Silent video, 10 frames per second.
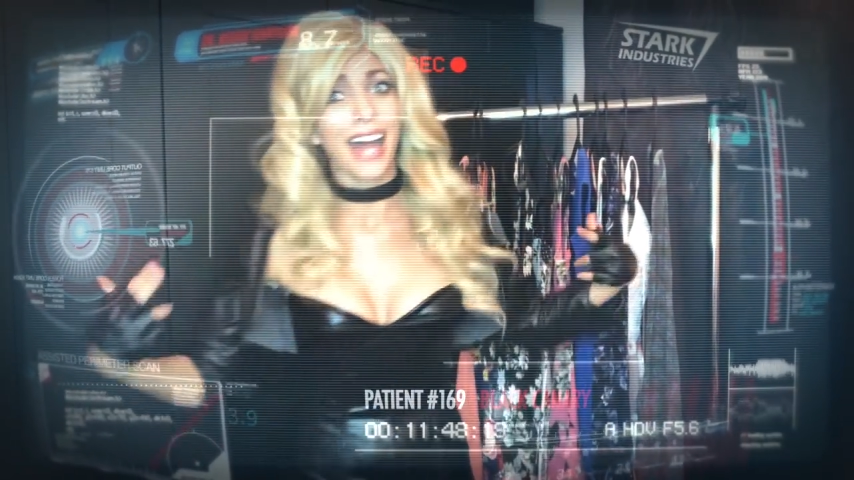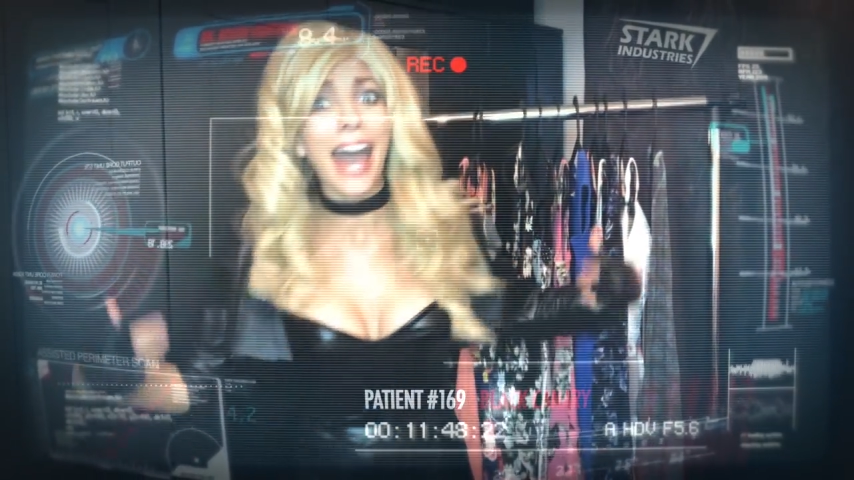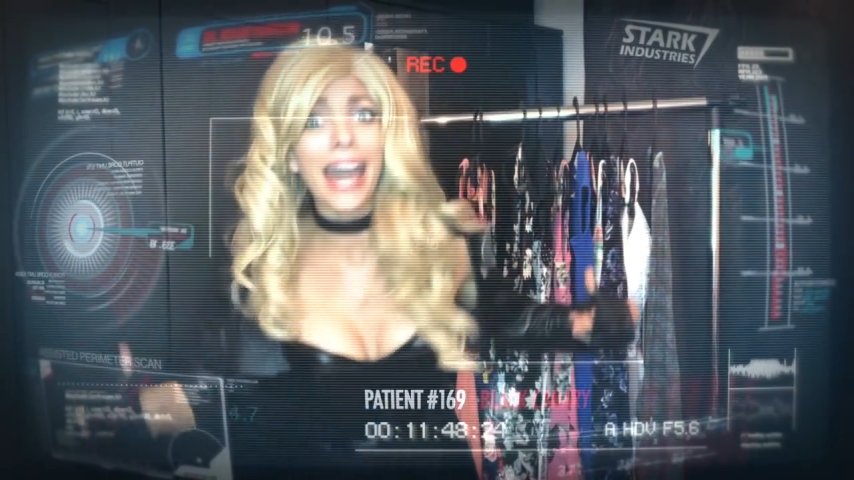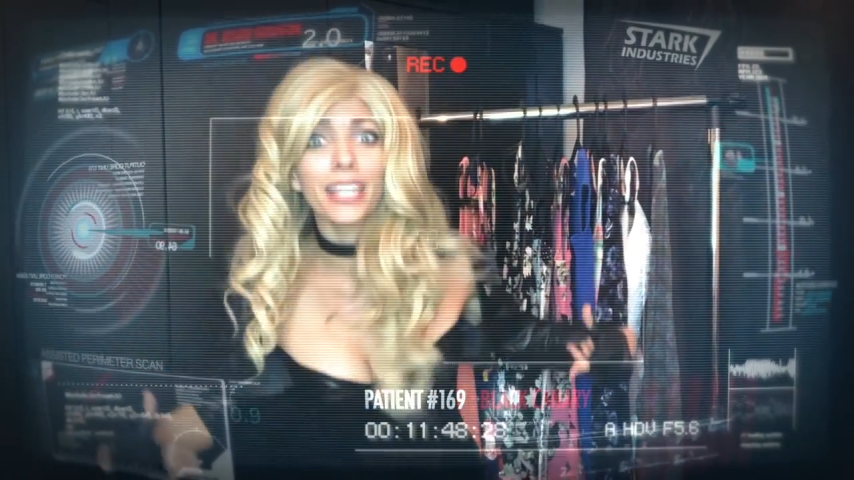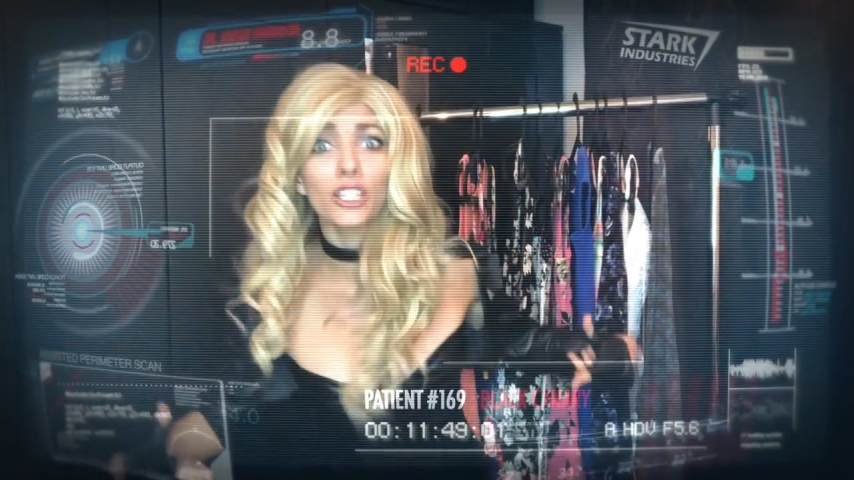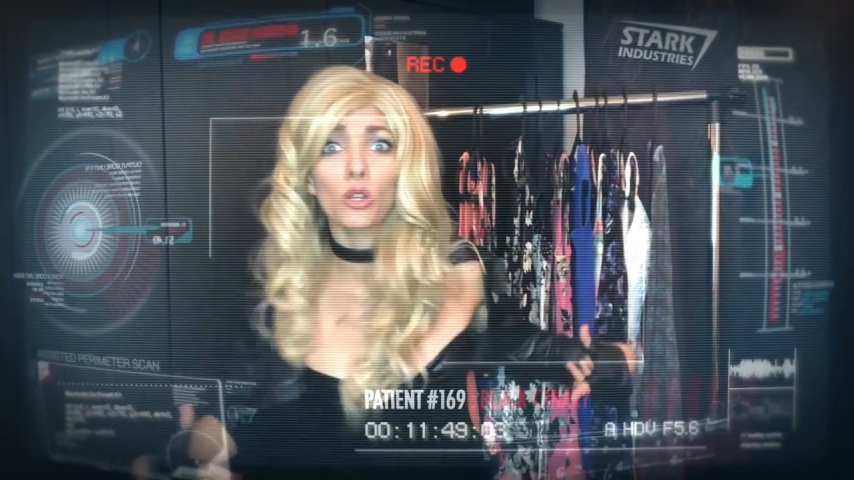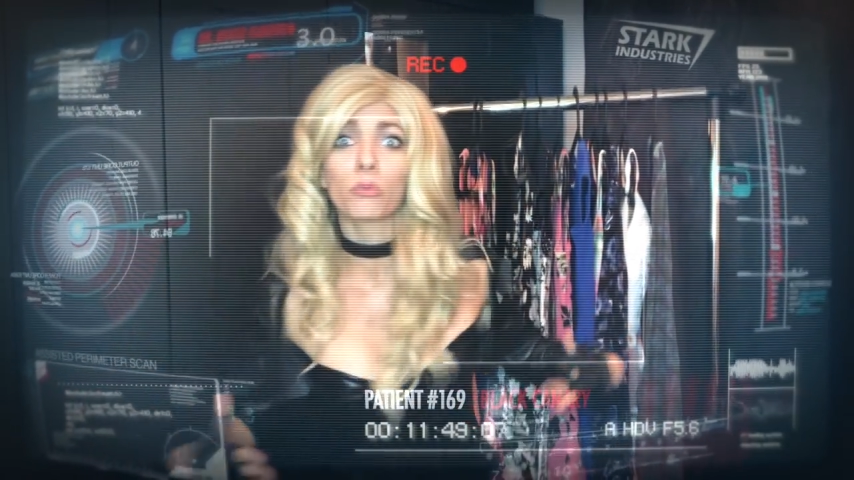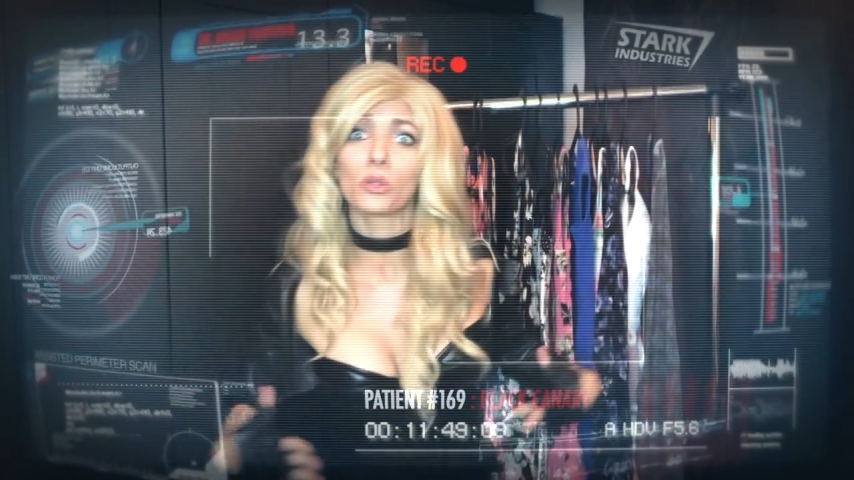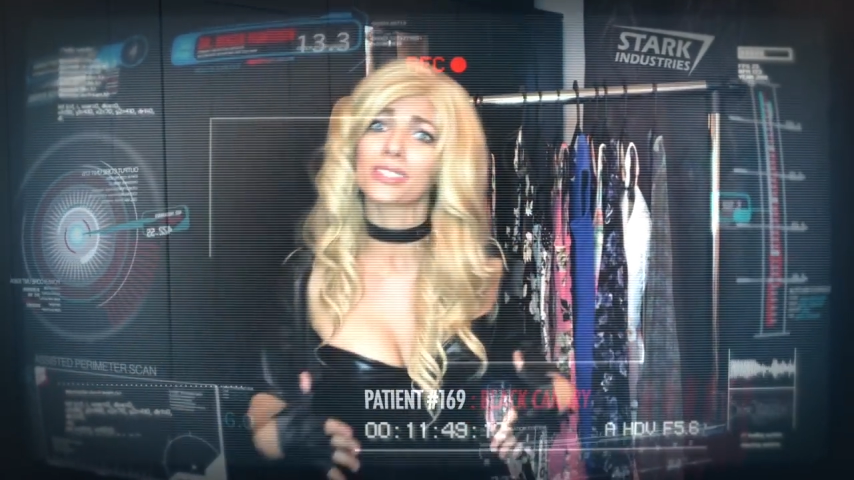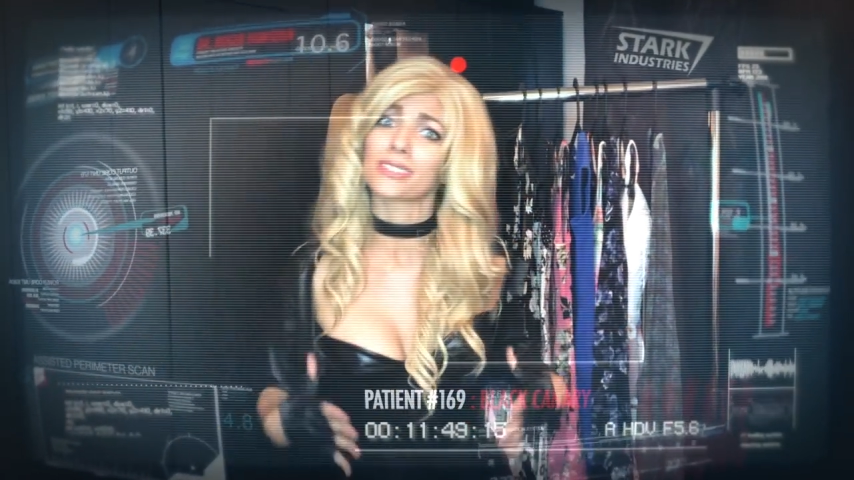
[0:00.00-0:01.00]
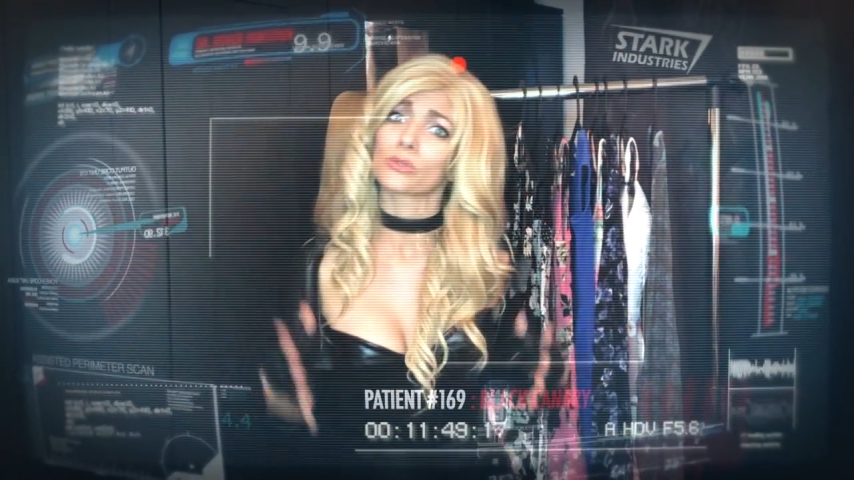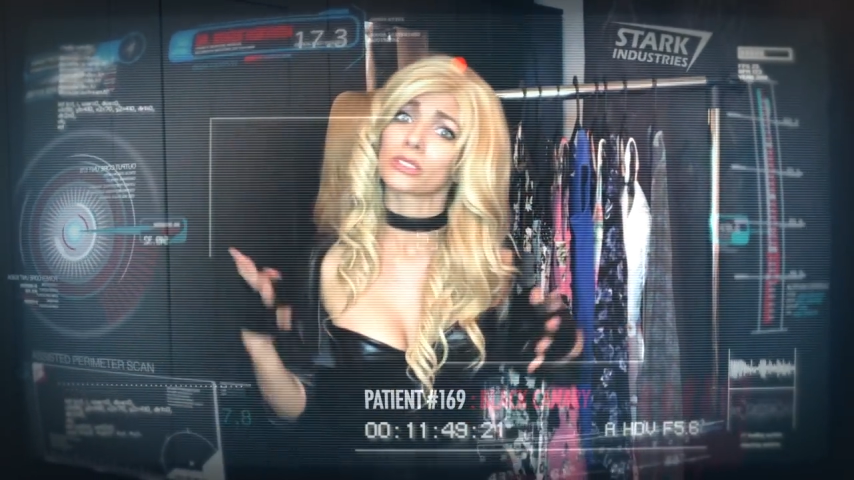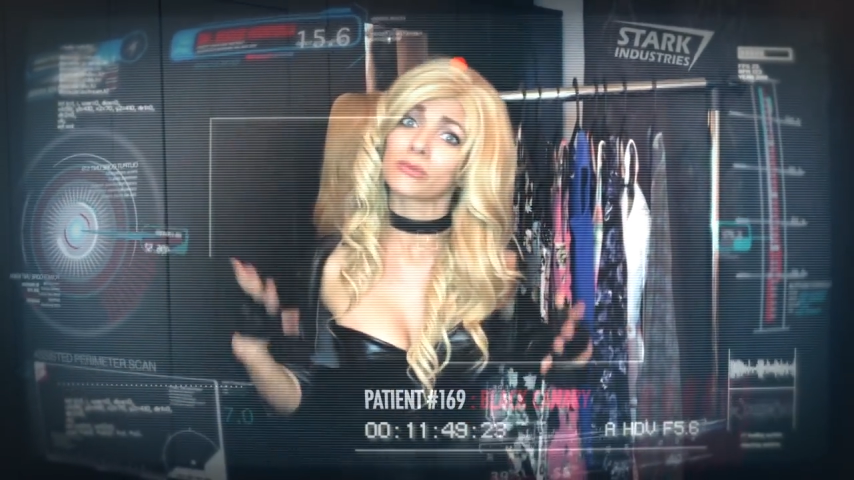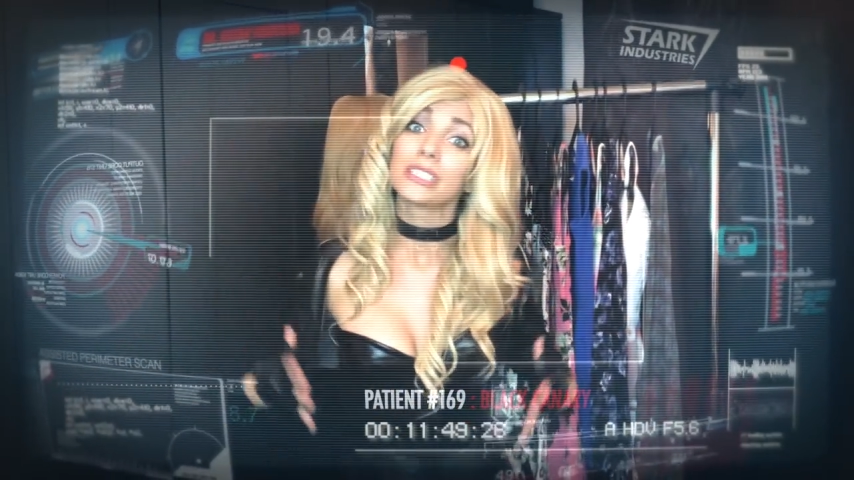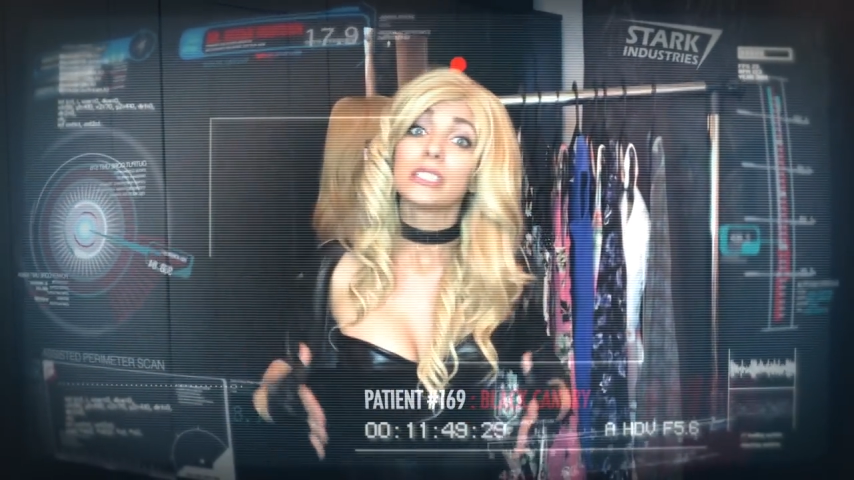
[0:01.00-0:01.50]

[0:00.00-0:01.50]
high-heeled boots and all.